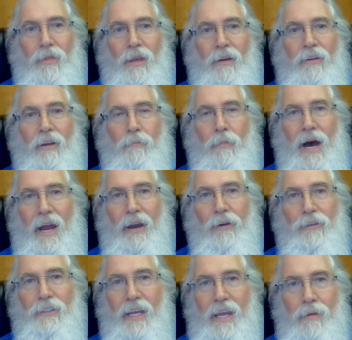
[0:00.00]
to
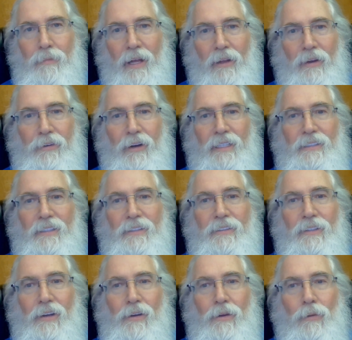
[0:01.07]
buyers' email
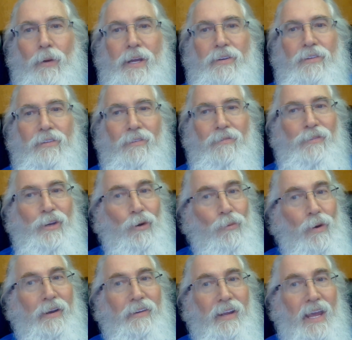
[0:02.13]
addresses, which you'll
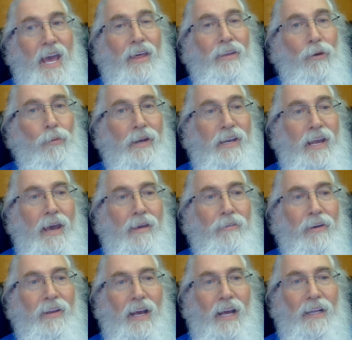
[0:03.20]
want to gather when you
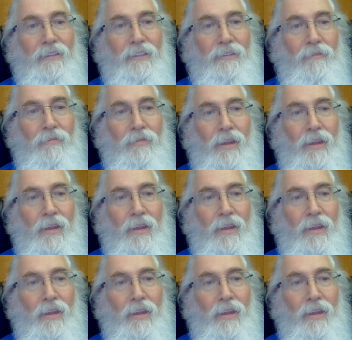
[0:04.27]
advertise.